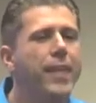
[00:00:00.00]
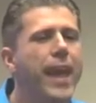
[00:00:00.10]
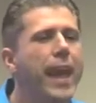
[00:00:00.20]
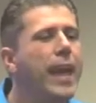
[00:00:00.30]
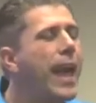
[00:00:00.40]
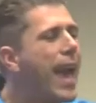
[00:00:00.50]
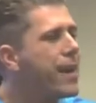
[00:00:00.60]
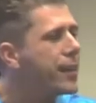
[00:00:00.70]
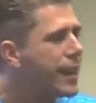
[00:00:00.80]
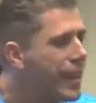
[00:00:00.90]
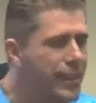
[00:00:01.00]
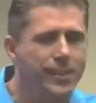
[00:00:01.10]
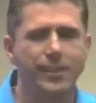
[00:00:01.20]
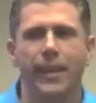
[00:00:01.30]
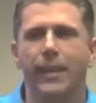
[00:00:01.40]
They have an
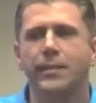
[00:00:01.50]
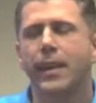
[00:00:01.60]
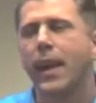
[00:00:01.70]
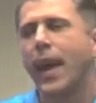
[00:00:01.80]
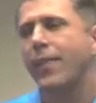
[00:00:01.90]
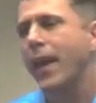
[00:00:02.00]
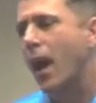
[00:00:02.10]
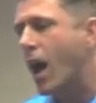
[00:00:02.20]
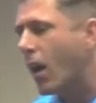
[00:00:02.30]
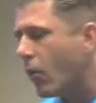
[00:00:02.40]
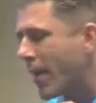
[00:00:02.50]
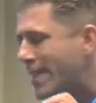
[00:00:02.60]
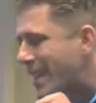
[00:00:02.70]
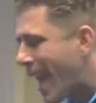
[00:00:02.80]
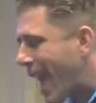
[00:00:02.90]
instinct and they
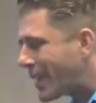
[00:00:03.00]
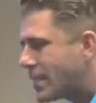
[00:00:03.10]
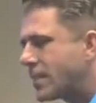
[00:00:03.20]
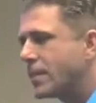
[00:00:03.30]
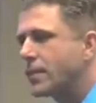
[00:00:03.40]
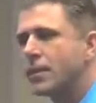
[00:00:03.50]
always act